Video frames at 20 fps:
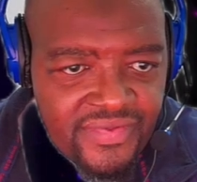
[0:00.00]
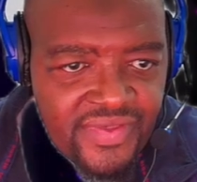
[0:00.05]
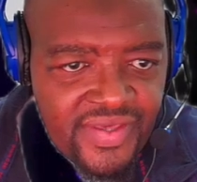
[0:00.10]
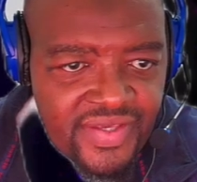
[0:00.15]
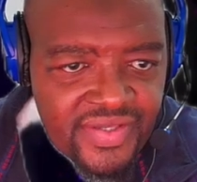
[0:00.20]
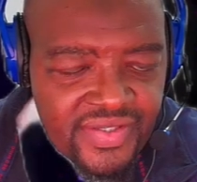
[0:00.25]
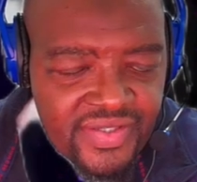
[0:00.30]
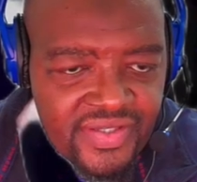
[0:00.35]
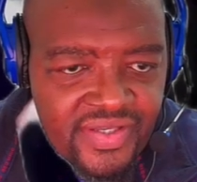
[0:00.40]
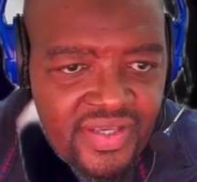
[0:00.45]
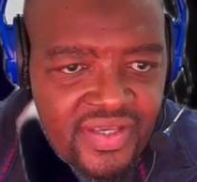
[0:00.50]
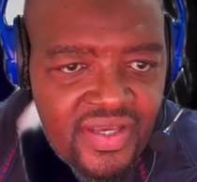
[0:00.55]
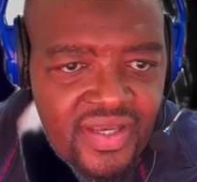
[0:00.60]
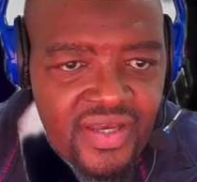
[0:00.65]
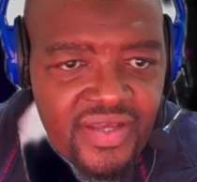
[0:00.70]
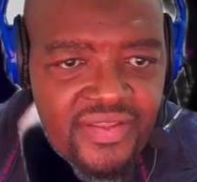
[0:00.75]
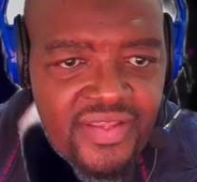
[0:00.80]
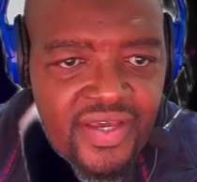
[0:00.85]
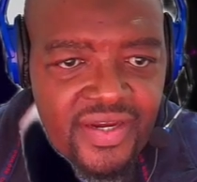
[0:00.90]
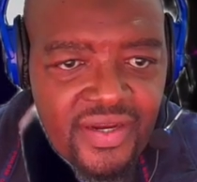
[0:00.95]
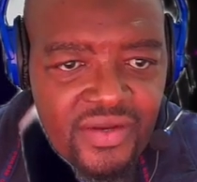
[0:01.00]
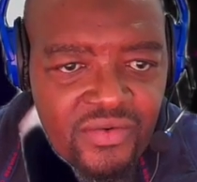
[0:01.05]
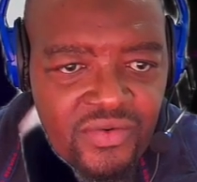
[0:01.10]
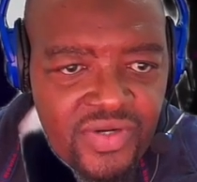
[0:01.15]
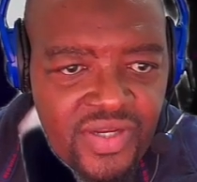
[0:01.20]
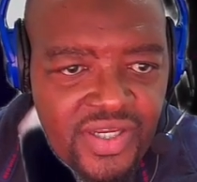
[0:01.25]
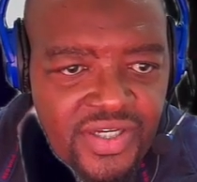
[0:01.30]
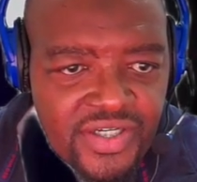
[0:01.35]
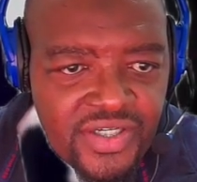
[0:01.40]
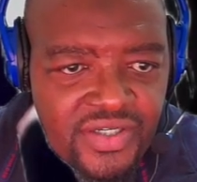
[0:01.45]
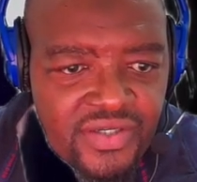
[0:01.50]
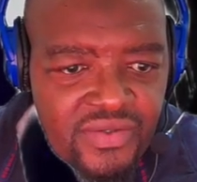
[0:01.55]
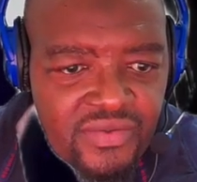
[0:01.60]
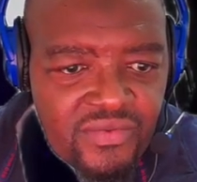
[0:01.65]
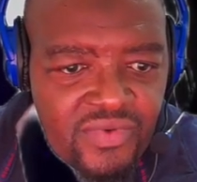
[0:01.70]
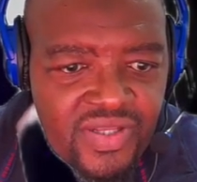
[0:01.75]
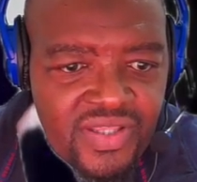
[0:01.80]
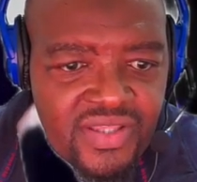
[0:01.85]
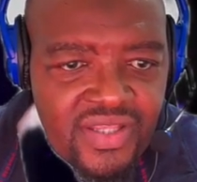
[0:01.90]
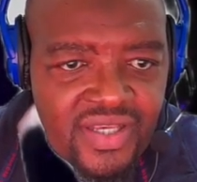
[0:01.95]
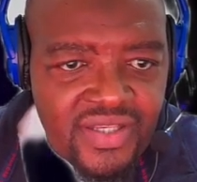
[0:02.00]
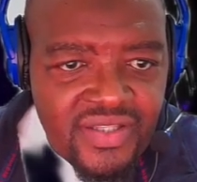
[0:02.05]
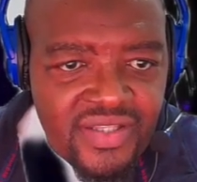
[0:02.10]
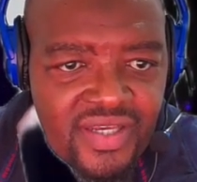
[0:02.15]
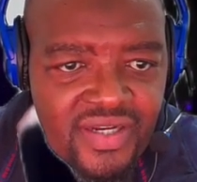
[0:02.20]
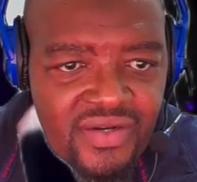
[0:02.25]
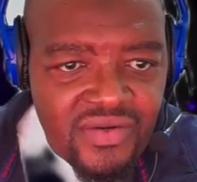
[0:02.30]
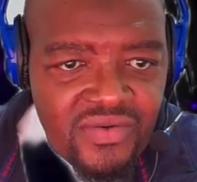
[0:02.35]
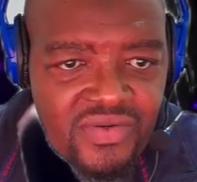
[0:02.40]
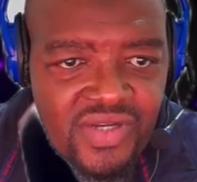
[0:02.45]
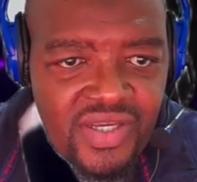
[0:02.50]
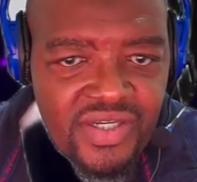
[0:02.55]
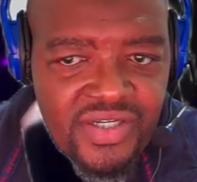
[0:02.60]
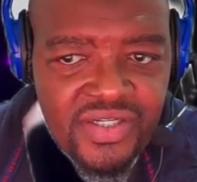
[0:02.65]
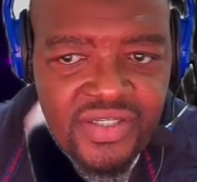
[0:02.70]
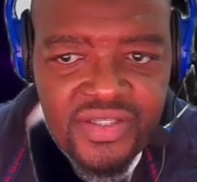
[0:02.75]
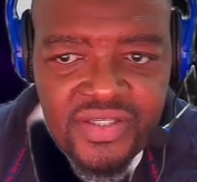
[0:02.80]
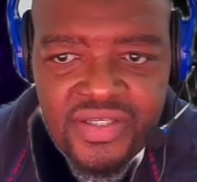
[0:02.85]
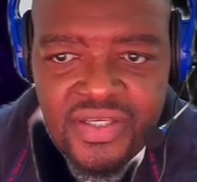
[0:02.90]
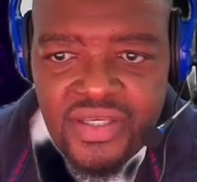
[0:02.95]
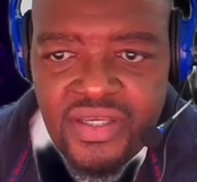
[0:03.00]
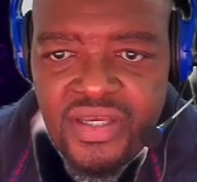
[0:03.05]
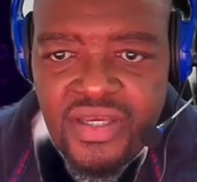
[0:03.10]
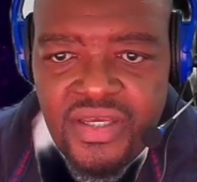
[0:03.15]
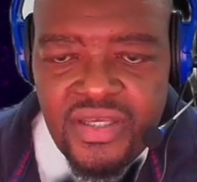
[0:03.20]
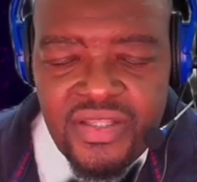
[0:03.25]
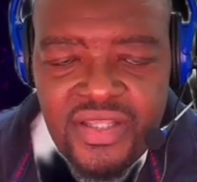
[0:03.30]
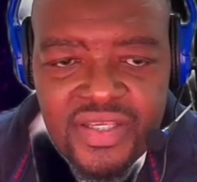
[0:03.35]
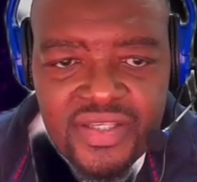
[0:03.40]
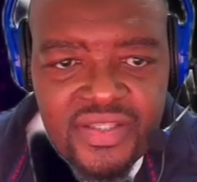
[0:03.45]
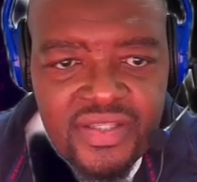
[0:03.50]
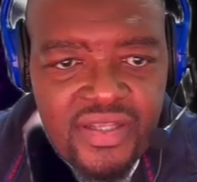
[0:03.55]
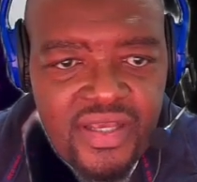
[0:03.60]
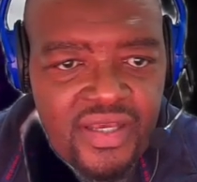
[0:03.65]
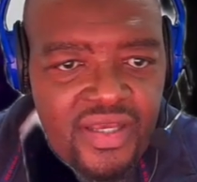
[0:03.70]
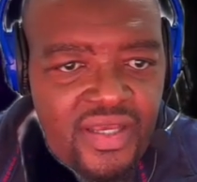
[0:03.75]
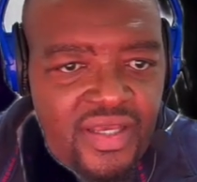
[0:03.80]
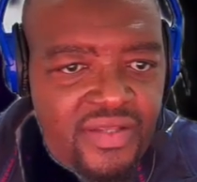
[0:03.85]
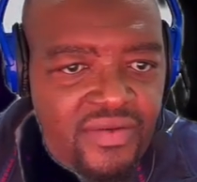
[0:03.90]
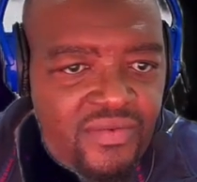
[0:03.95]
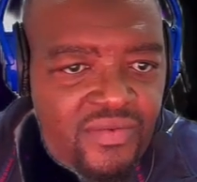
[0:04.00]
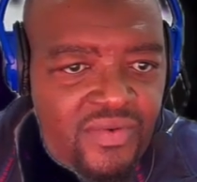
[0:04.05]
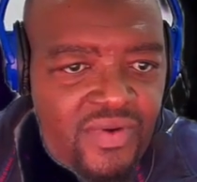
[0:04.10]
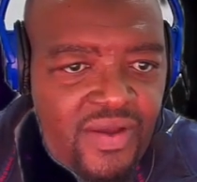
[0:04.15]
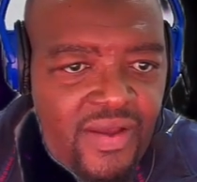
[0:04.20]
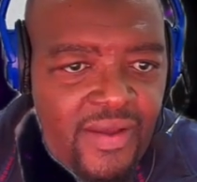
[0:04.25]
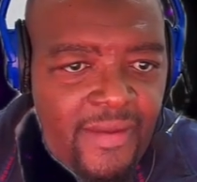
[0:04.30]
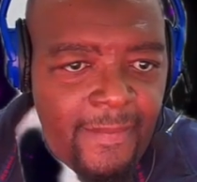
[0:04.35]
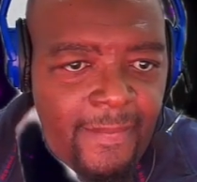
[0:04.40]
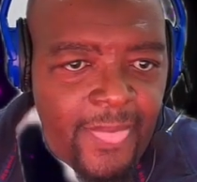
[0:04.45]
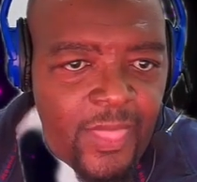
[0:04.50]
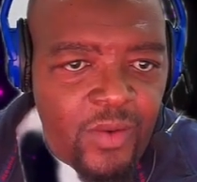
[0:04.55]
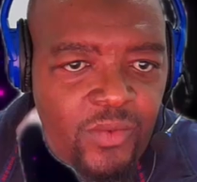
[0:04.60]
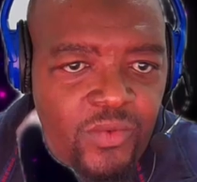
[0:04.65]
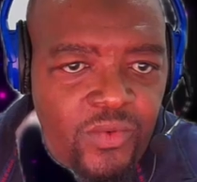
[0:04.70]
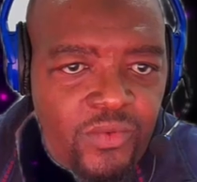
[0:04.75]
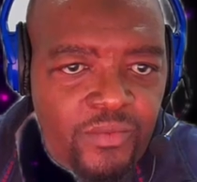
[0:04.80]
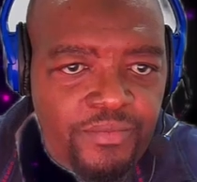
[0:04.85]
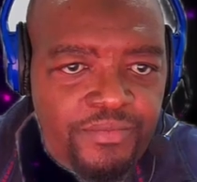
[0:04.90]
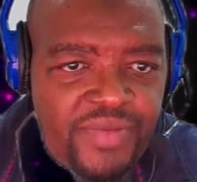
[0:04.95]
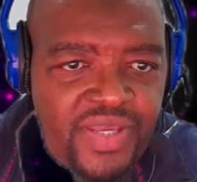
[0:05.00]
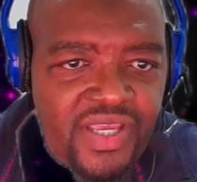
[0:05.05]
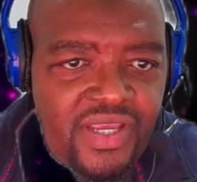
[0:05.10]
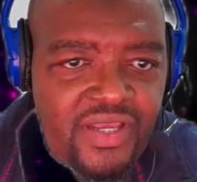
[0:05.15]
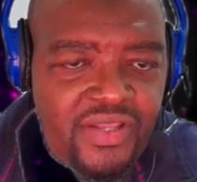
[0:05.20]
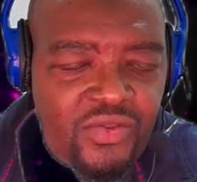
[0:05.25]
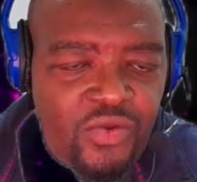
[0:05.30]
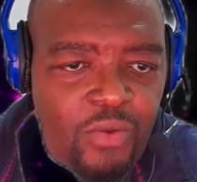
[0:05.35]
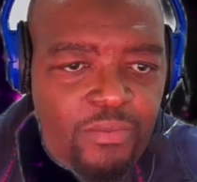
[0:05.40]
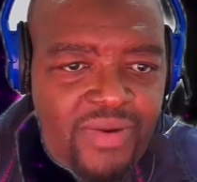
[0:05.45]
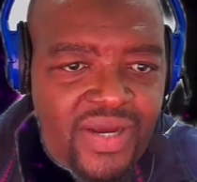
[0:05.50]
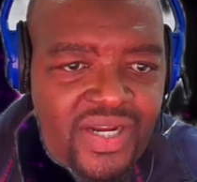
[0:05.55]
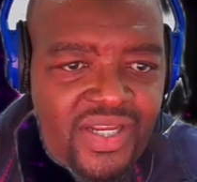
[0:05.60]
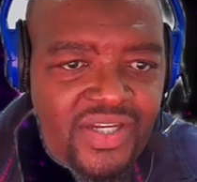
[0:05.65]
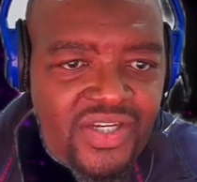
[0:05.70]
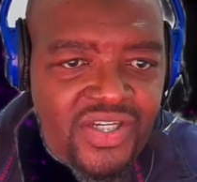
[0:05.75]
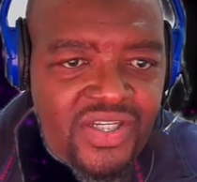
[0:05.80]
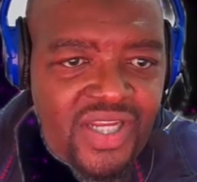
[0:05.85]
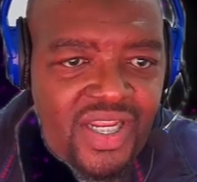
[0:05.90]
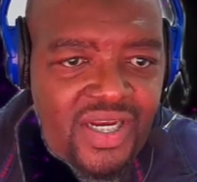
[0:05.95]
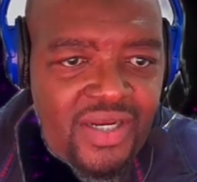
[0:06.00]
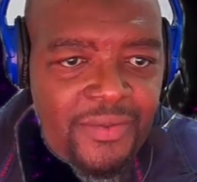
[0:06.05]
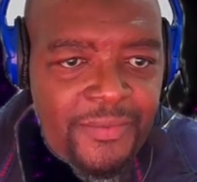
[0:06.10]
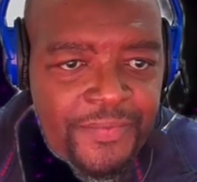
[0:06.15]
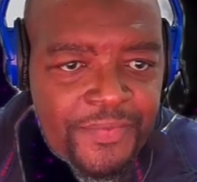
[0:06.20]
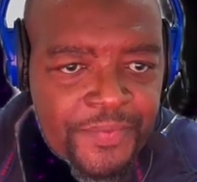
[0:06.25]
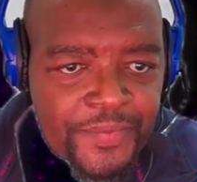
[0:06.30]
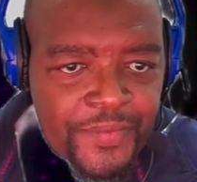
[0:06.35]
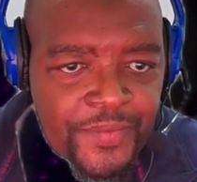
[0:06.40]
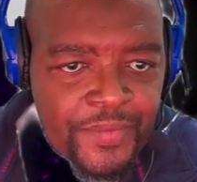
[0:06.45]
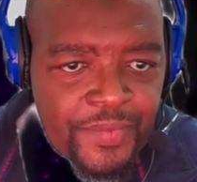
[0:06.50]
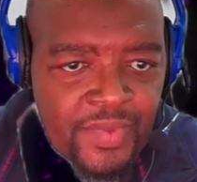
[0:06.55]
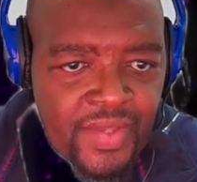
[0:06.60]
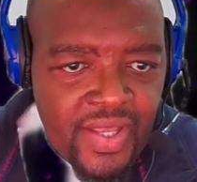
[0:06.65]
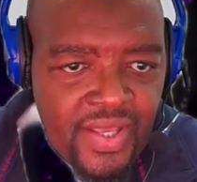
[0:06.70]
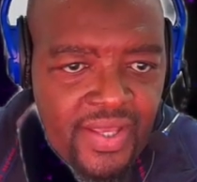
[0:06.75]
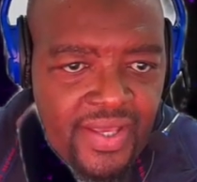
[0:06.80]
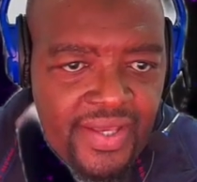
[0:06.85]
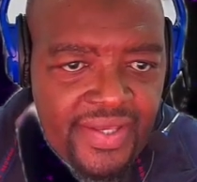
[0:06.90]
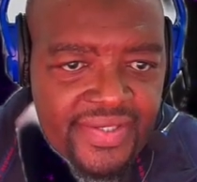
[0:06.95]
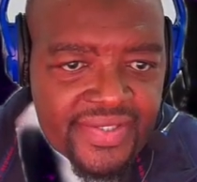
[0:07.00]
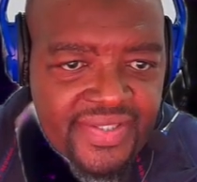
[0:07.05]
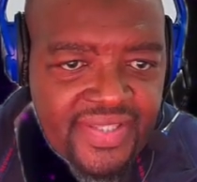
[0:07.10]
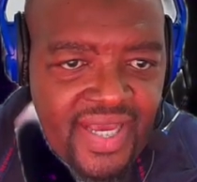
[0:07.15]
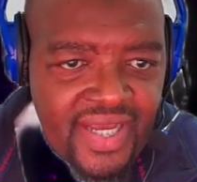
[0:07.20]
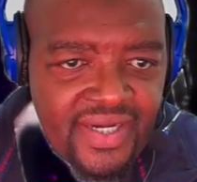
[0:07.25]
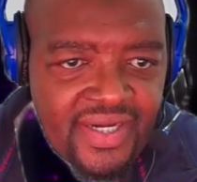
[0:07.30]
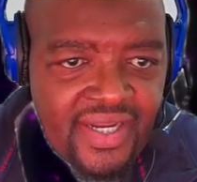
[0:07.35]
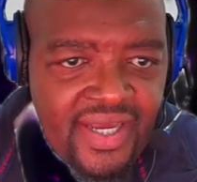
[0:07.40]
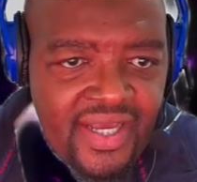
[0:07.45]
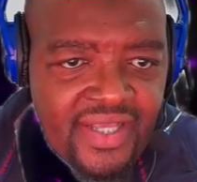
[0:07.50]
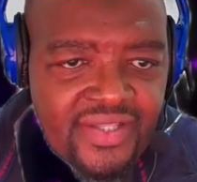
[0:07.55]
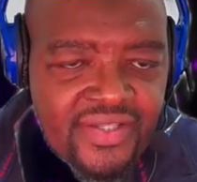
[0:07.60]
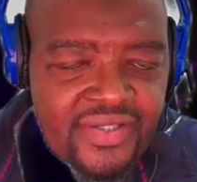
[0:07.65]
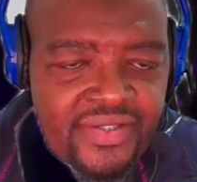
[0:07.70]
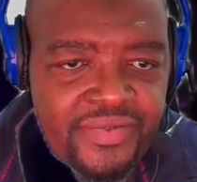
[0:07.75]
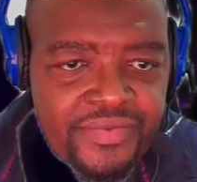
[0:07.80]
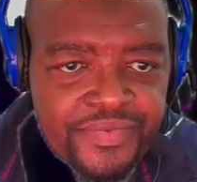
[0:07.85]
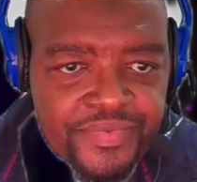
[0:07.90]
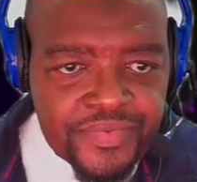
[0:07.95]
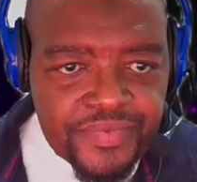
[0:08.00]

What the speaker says: this, the regulation. What does the regulation say? This, be it operational standards,